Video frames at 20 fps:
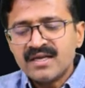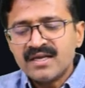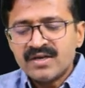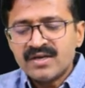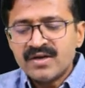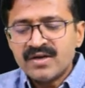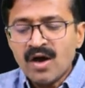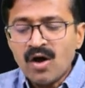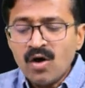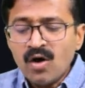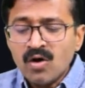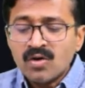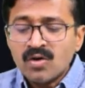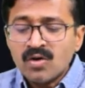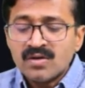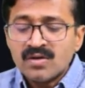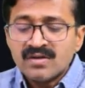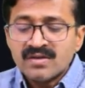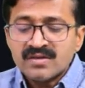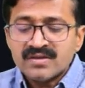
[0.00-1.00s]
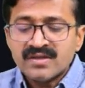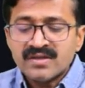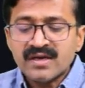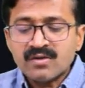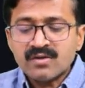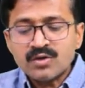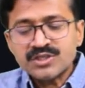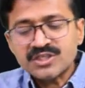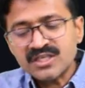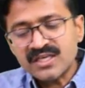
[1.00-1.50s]
Now the
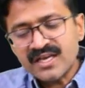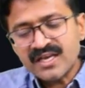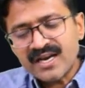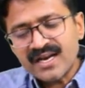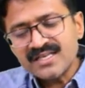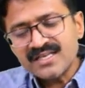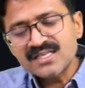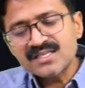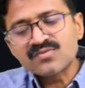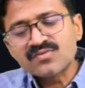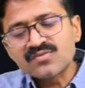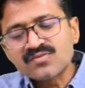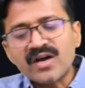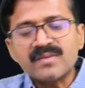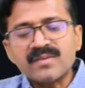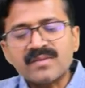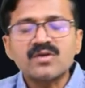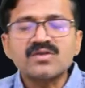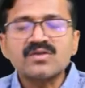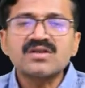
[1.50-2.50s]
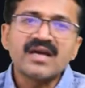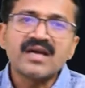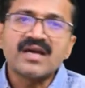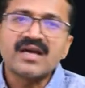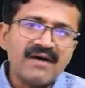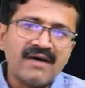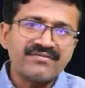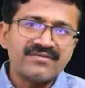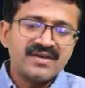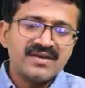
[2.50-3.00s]
question arises, what about the
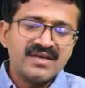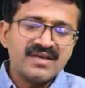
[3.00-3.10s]
graph?